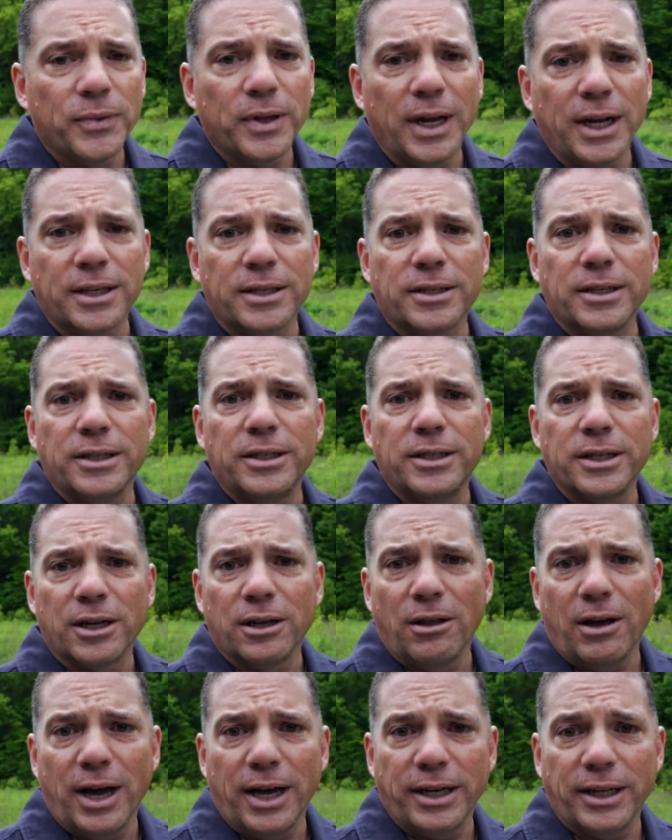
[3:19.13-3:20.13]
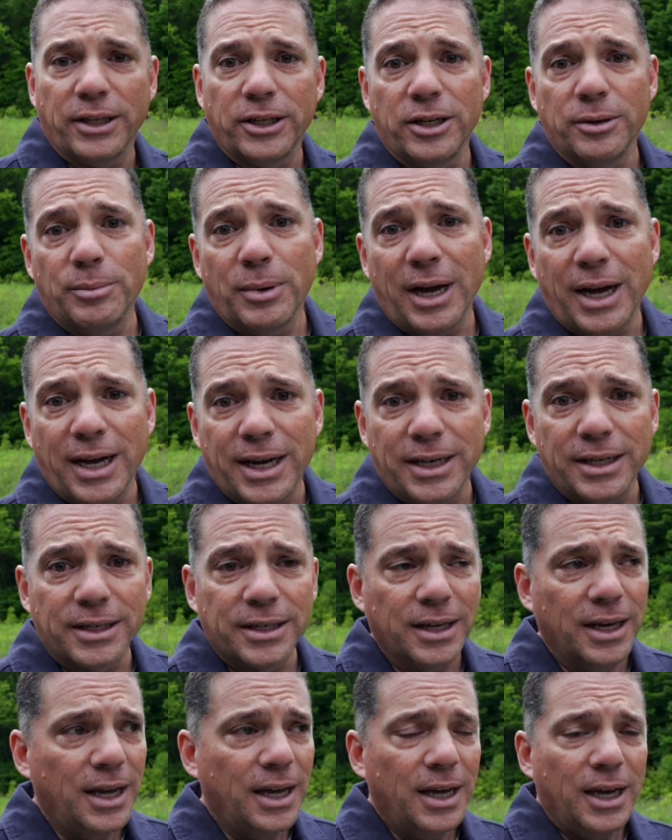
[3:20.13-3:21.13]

it's the decline and the demise